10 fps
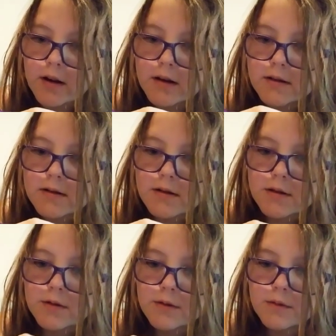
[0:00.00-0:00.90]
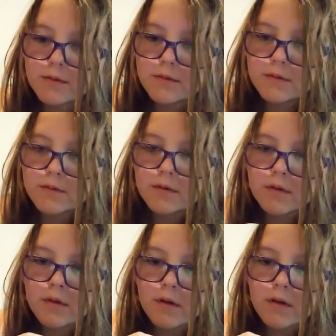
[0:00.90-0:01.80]
into
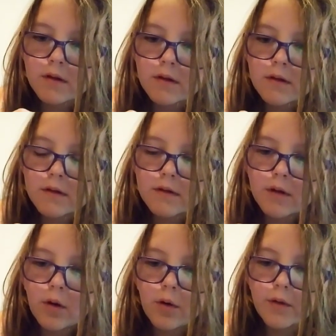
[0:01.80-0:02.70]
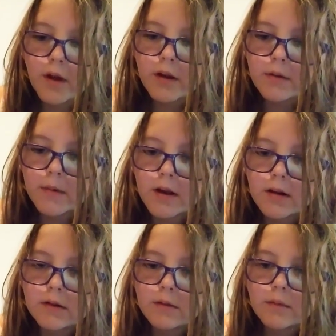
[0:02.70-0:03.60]
the hole that you made
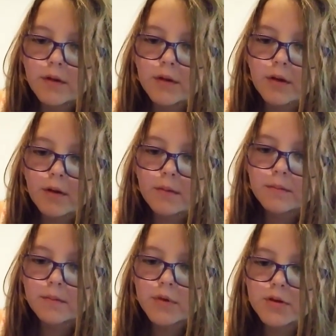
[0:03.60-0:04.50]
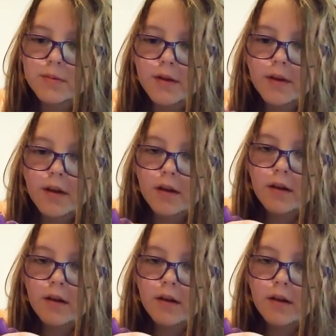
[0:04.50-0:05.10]
with your push pin thing.